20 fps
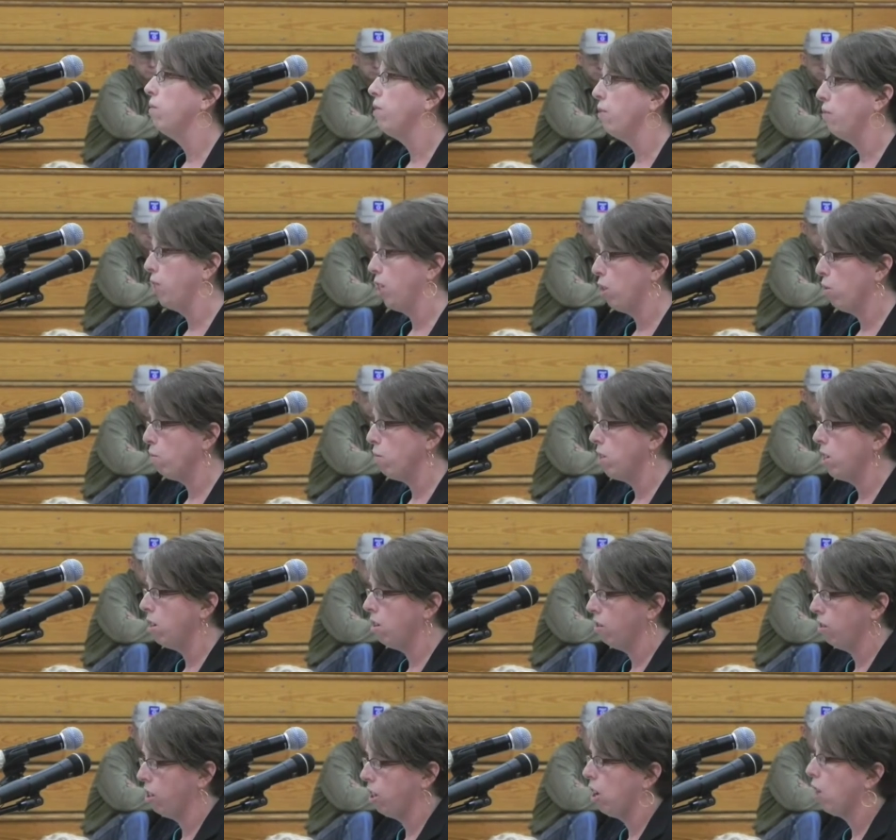53
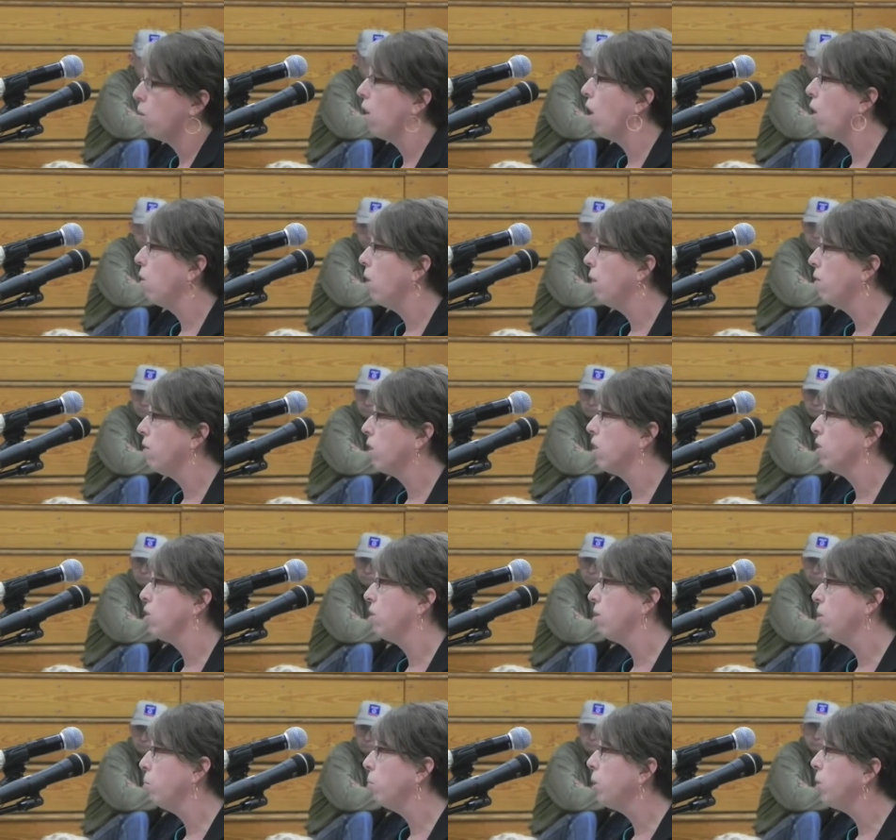years ago. However,
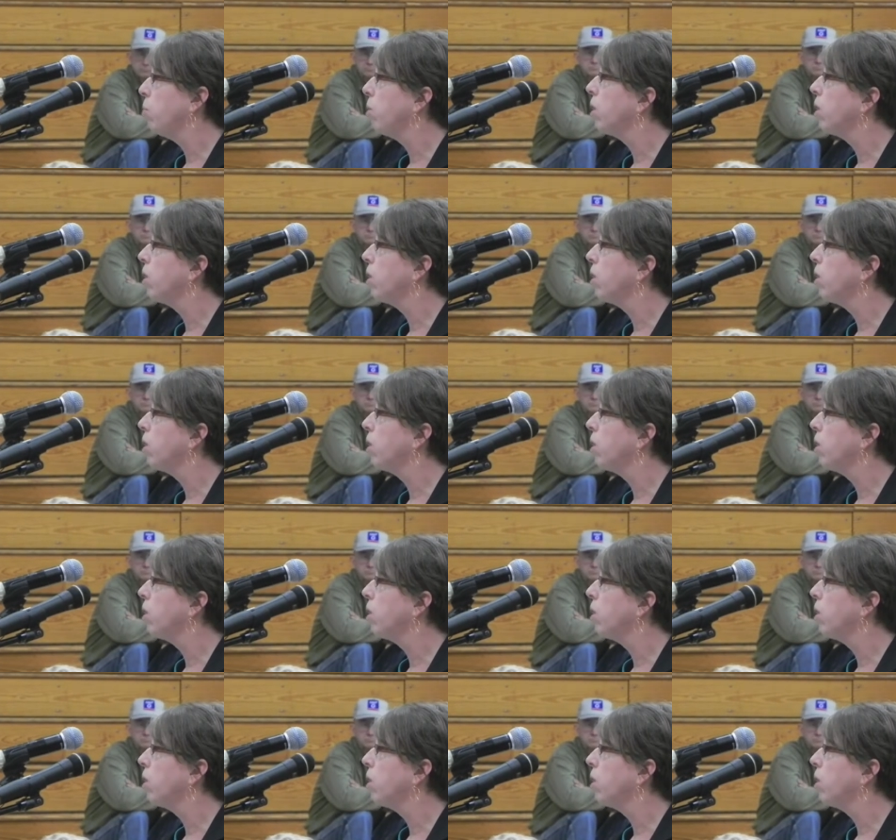simply